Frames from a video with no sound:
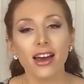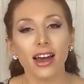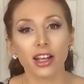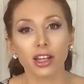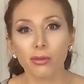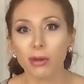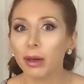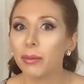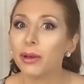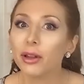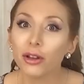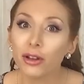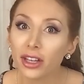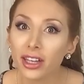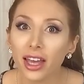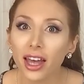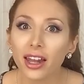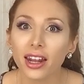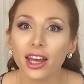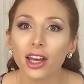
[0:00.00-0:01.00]
And you may be
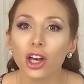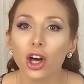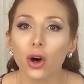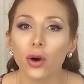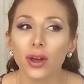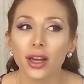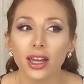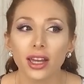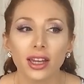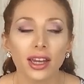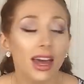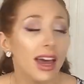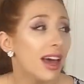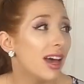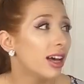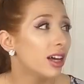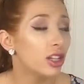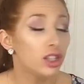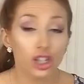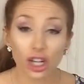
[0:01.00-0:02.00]
looking at it and going,
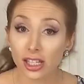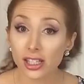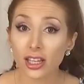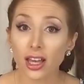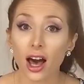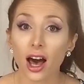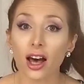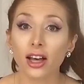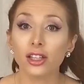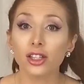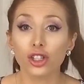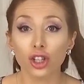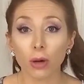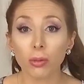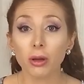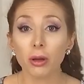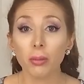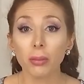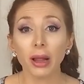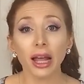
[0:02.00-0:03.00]
Jessica,
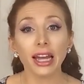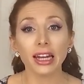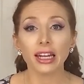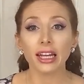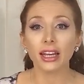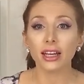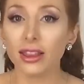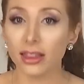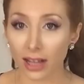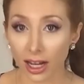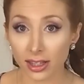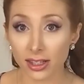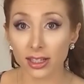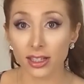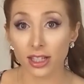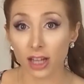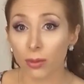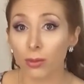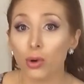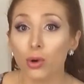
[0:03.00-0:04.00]
stop complaining, that's a
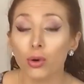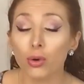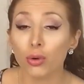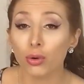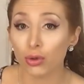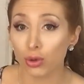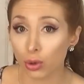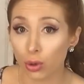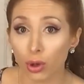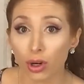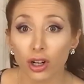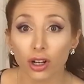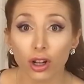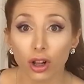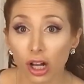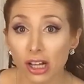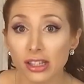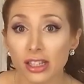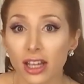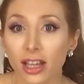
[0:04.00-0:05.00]
double door
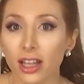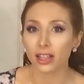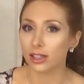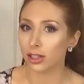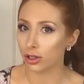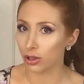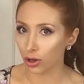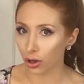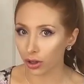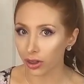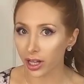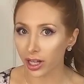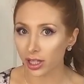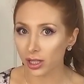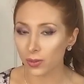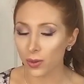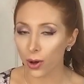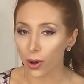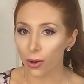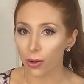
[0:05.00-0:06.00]
closet, it's not
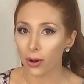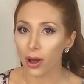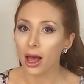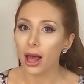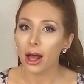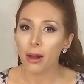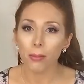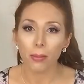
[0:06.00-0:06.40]
that small.